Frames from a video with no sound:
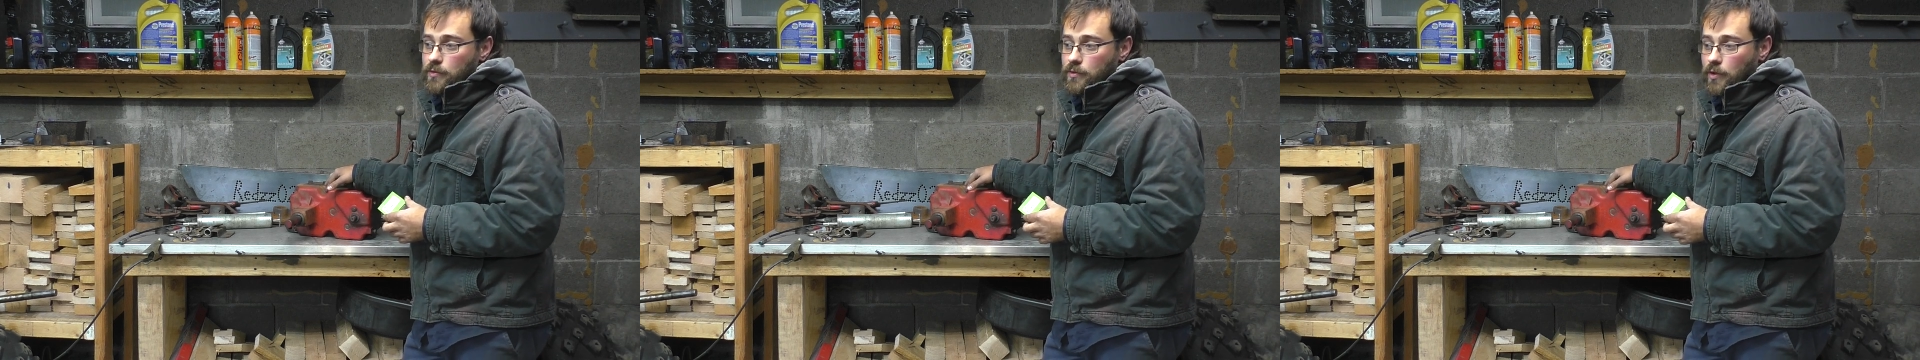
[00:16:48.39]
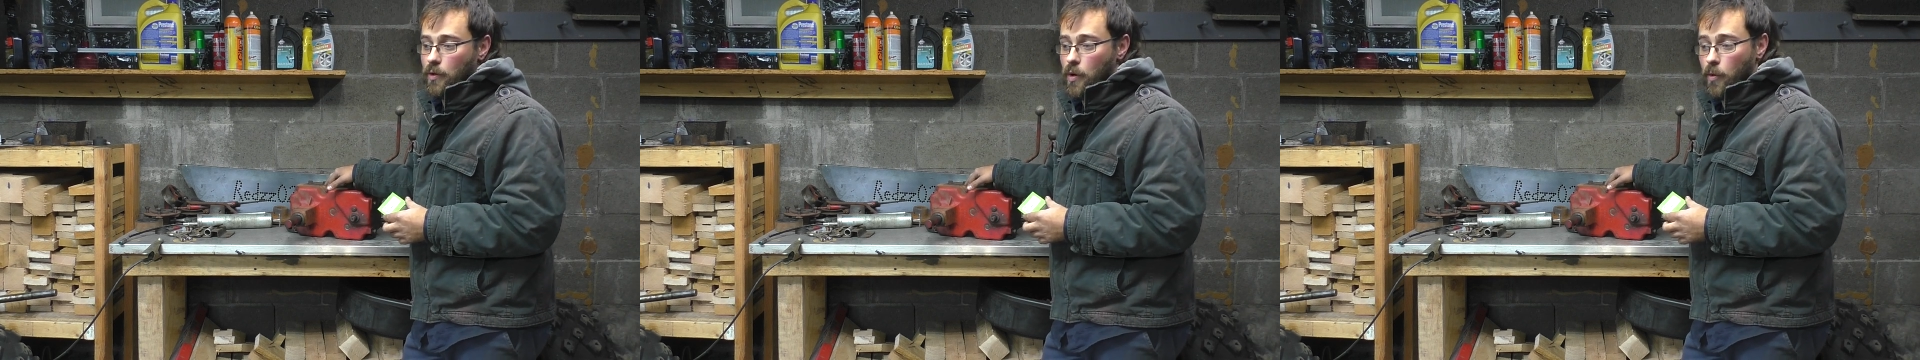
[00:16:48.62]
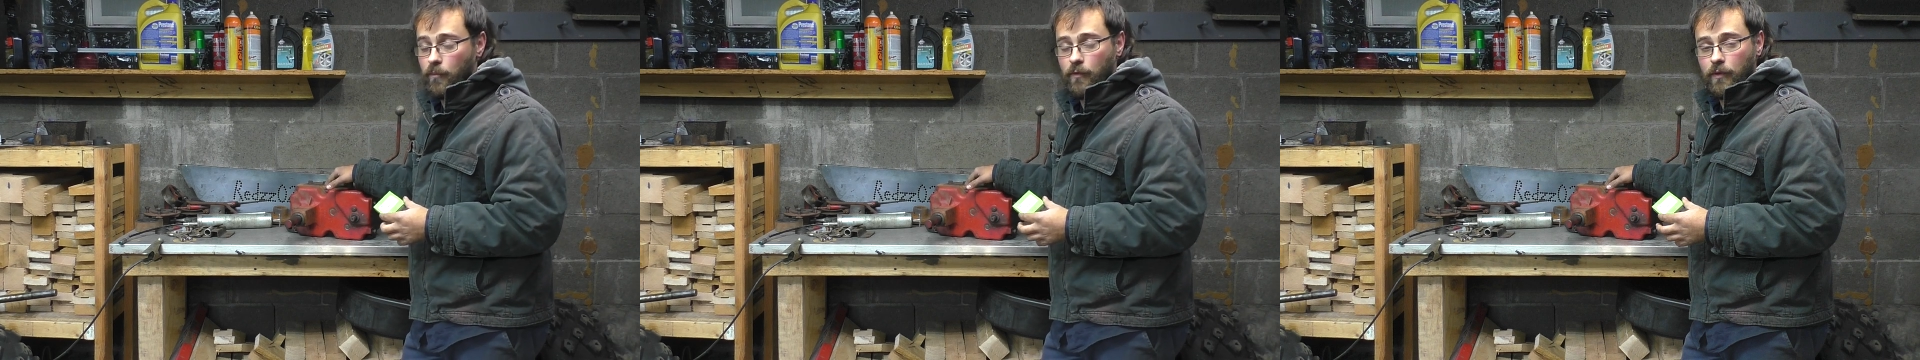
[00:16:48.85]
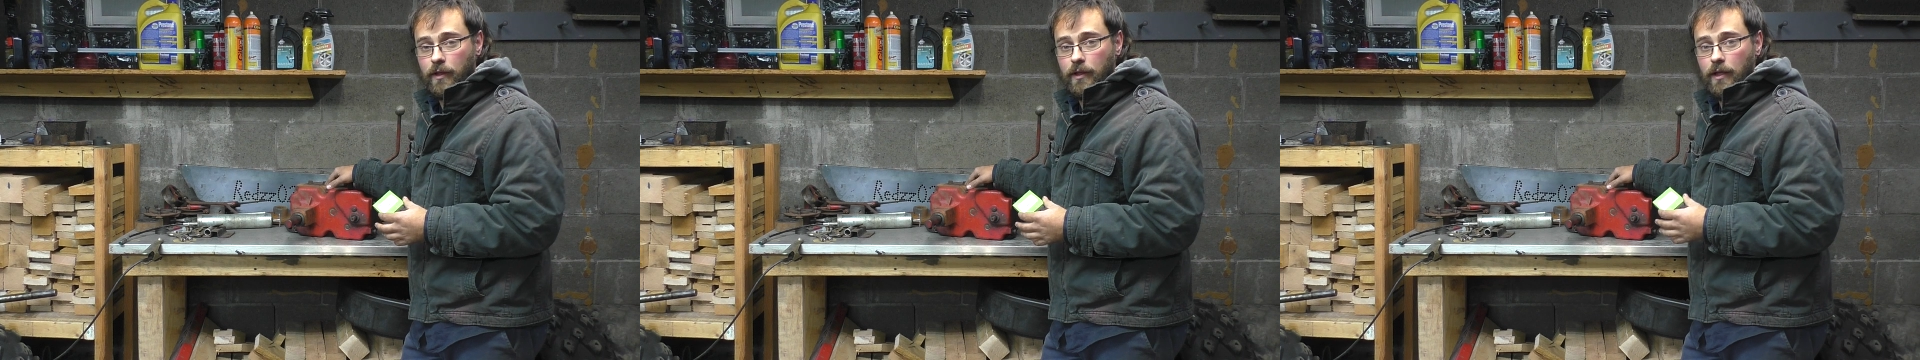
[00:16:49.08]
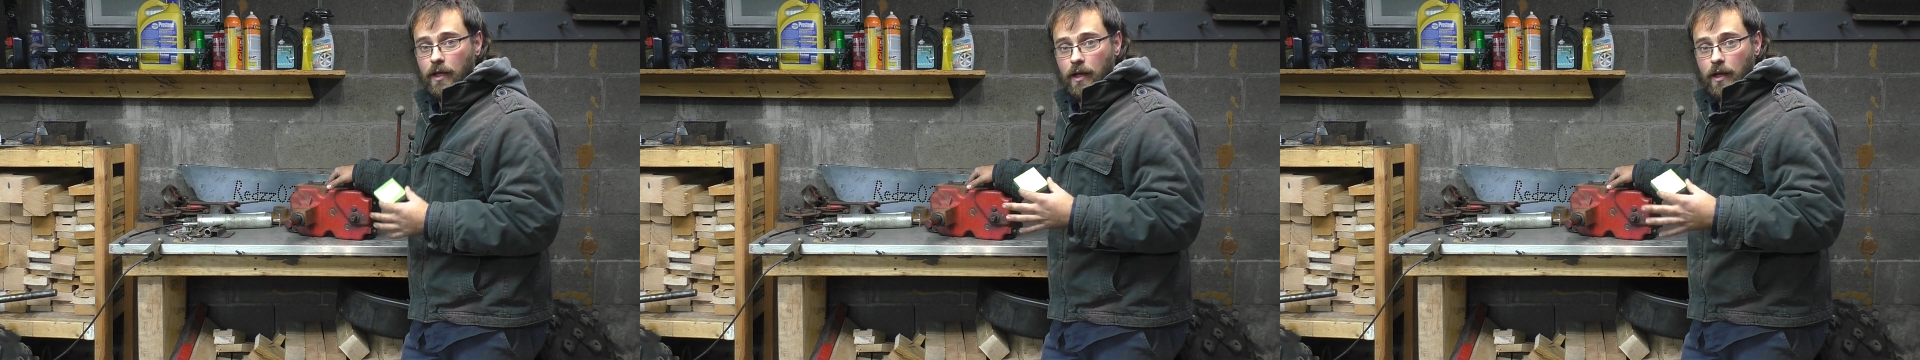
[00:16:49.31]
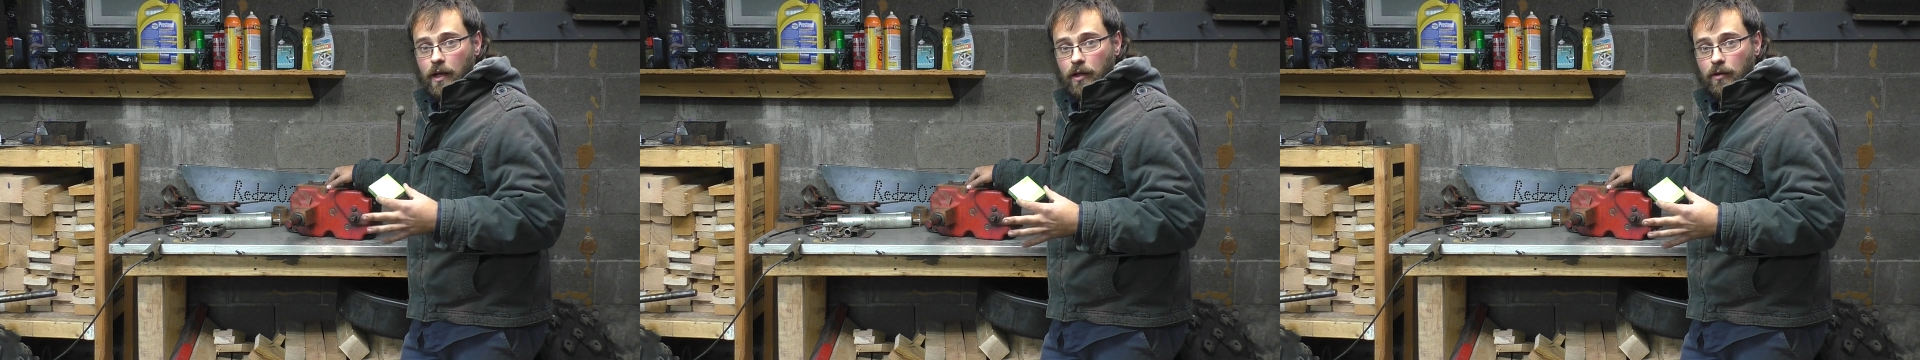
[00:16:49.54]
So hopefully
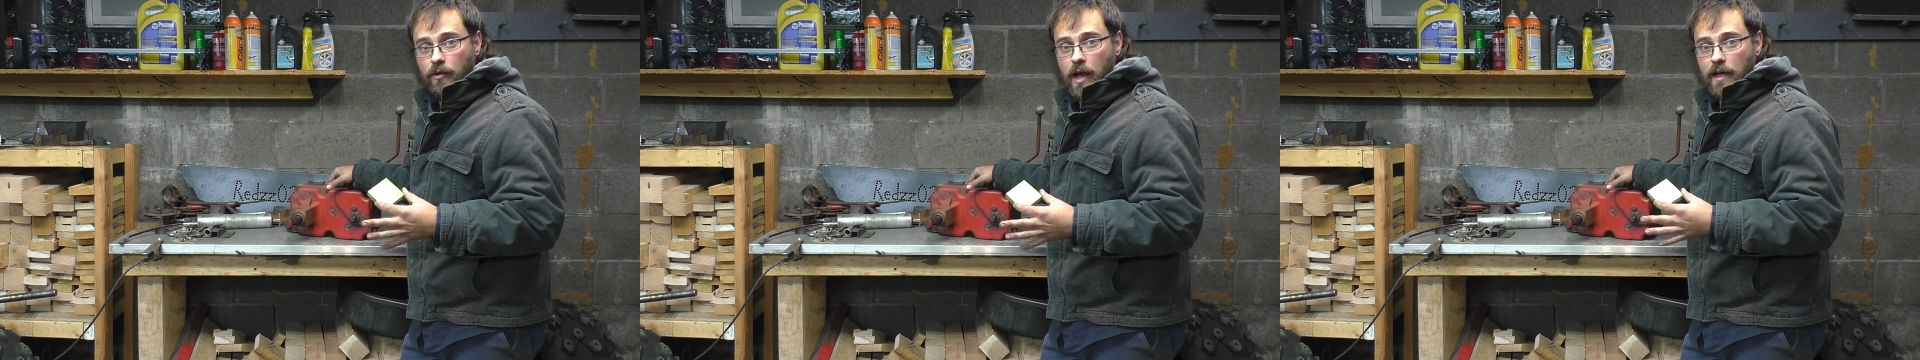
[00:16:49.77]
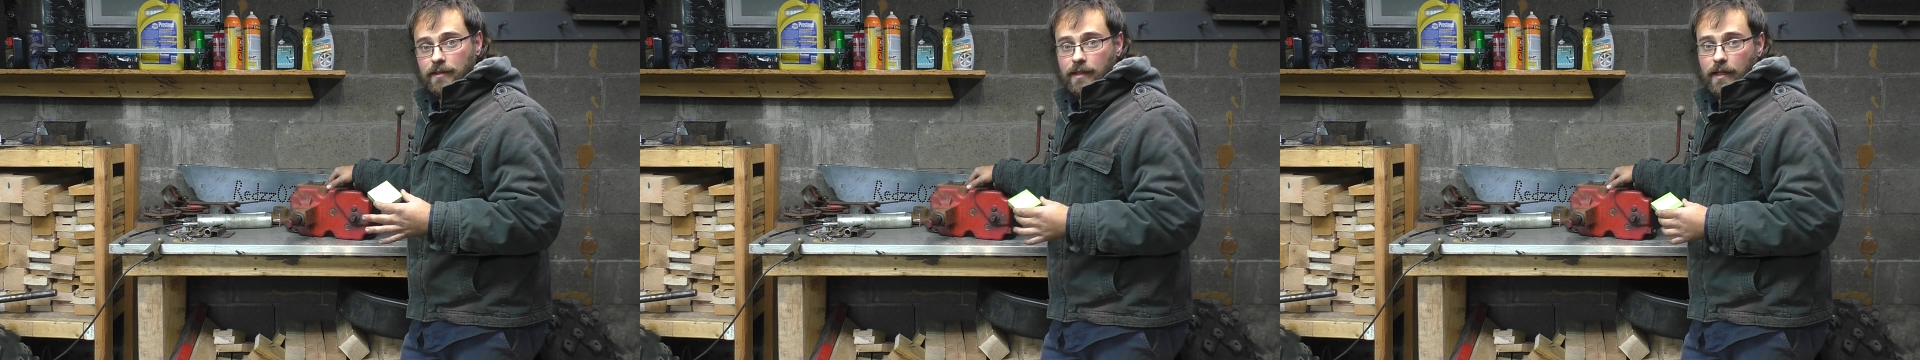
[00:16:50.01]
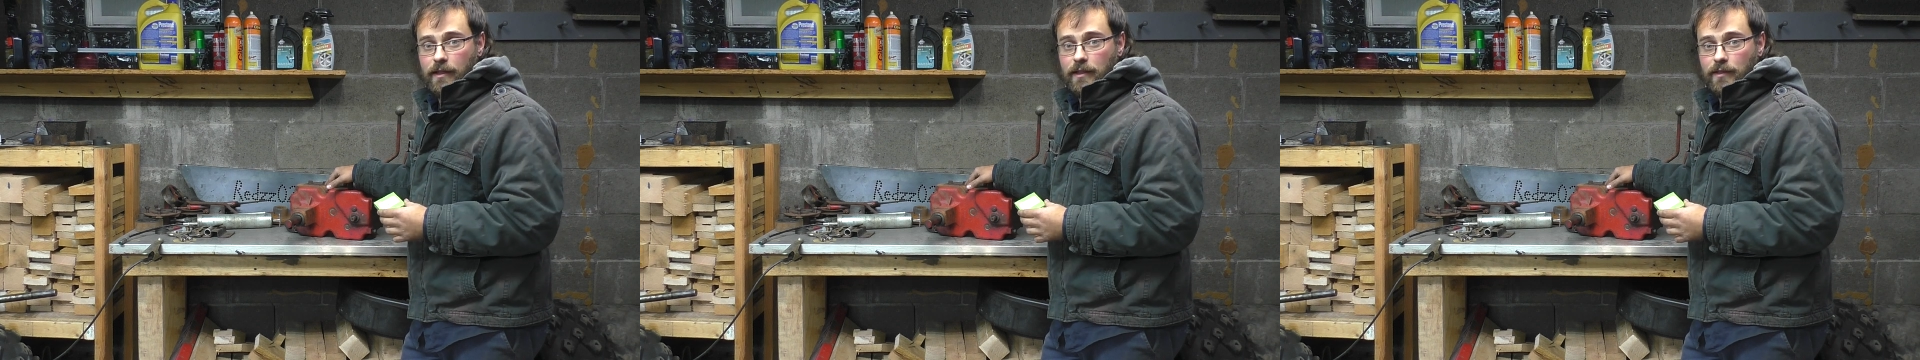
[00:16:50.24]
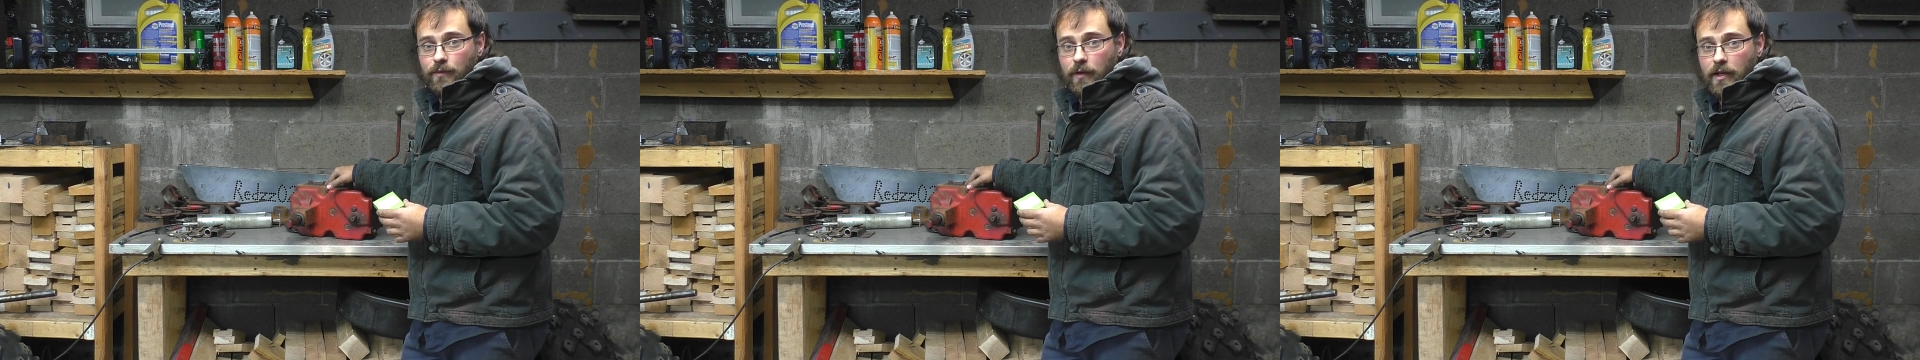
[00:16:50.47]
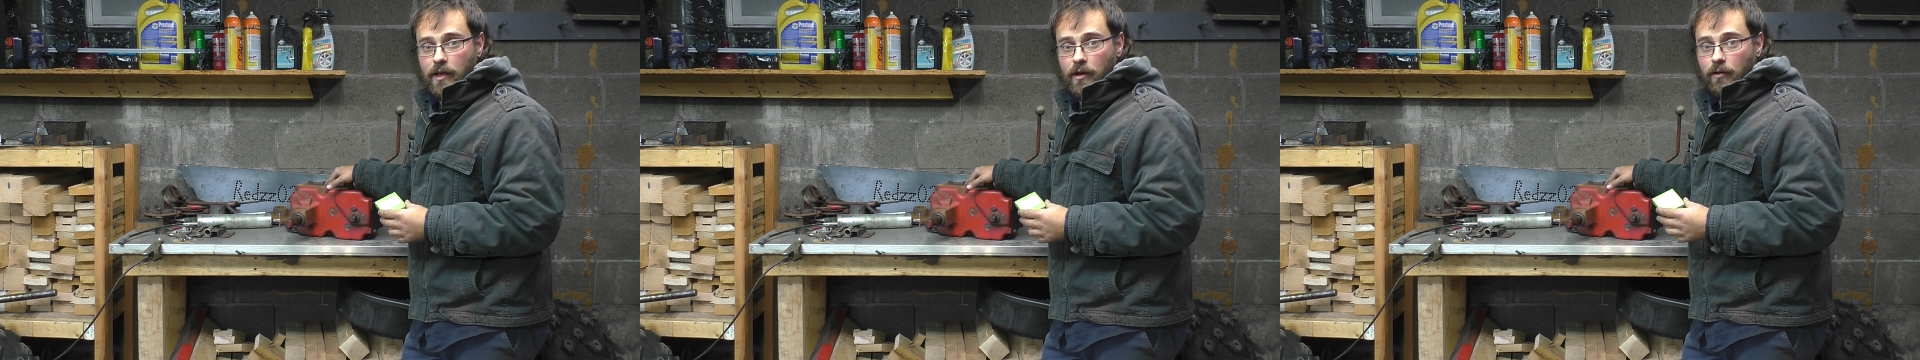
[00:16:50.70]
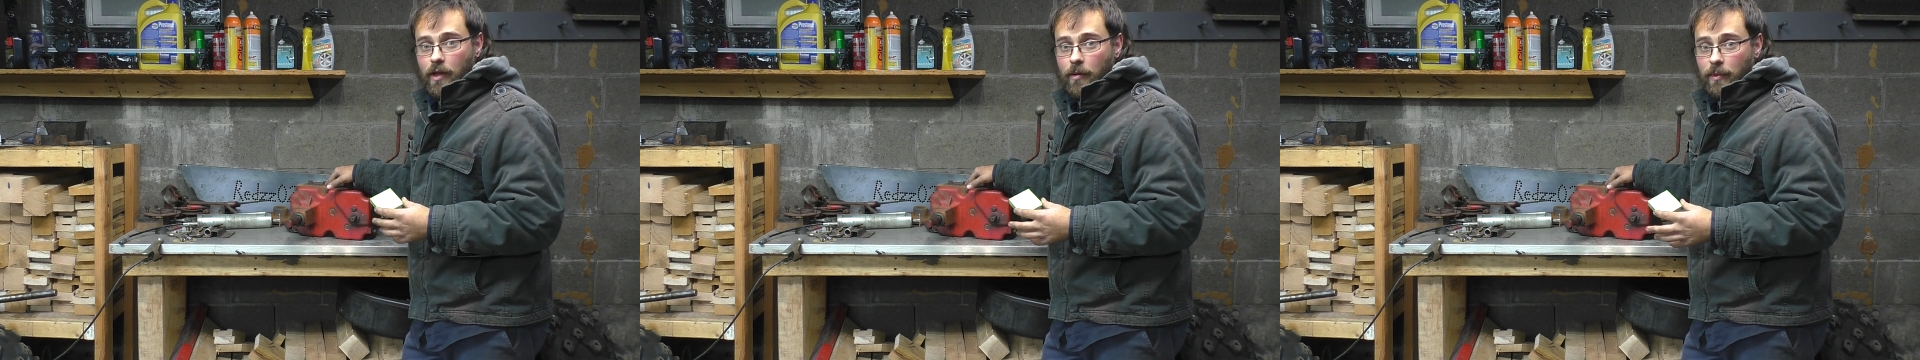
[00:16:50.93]
you guys like this
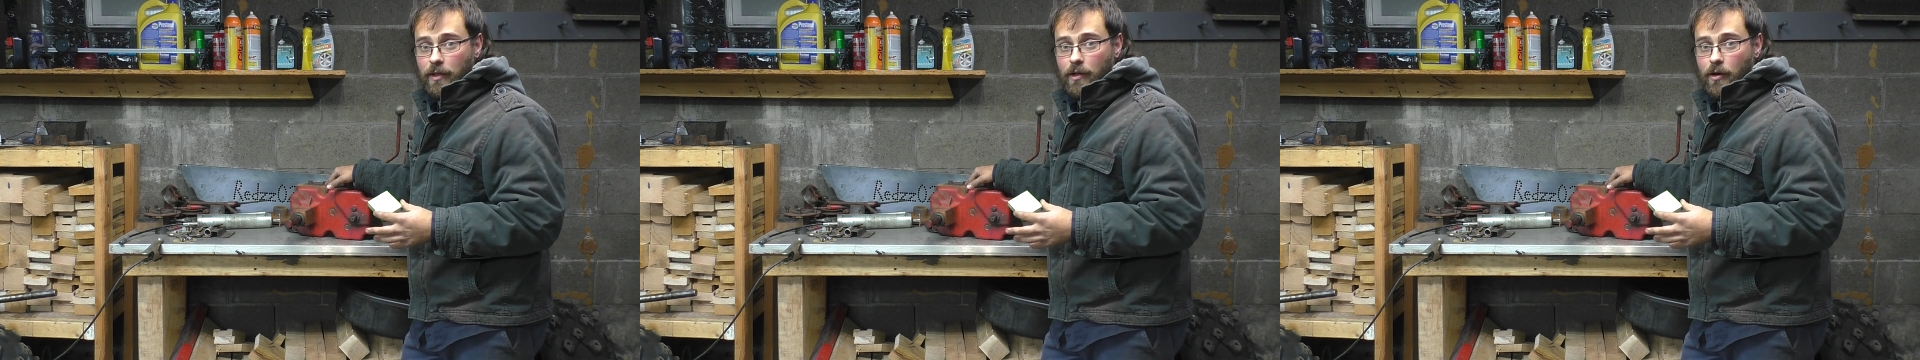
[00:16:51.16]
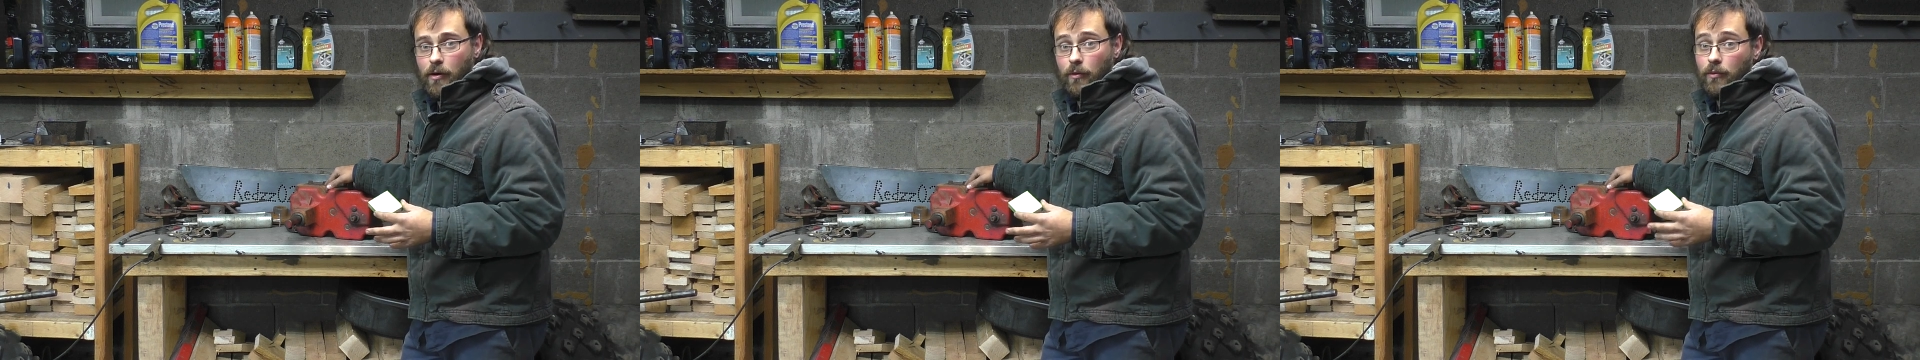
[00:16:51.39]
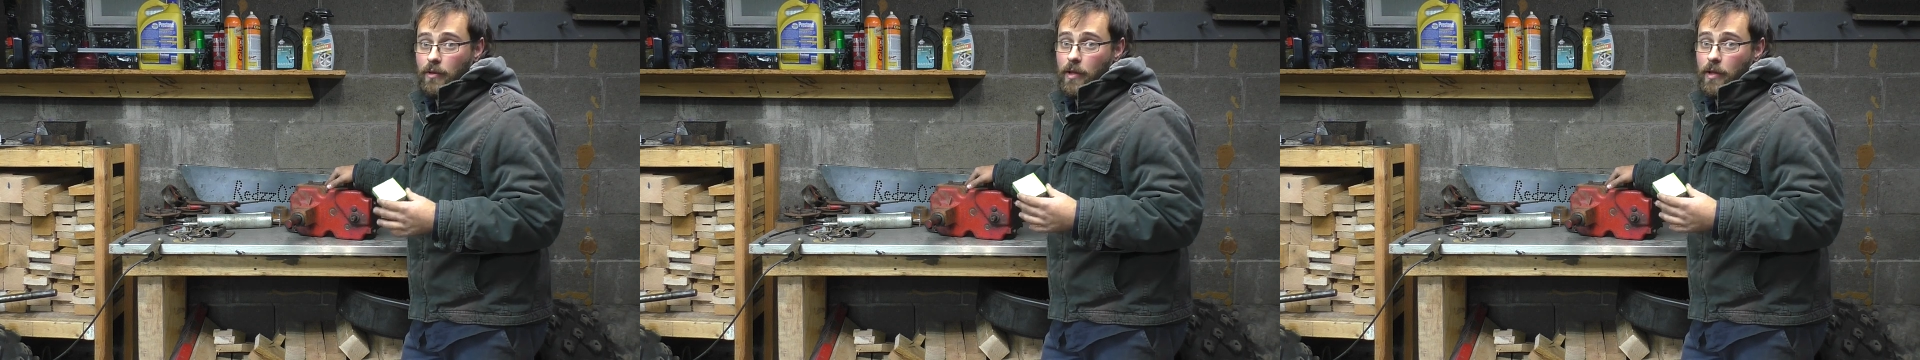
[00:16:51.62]
video, let me know.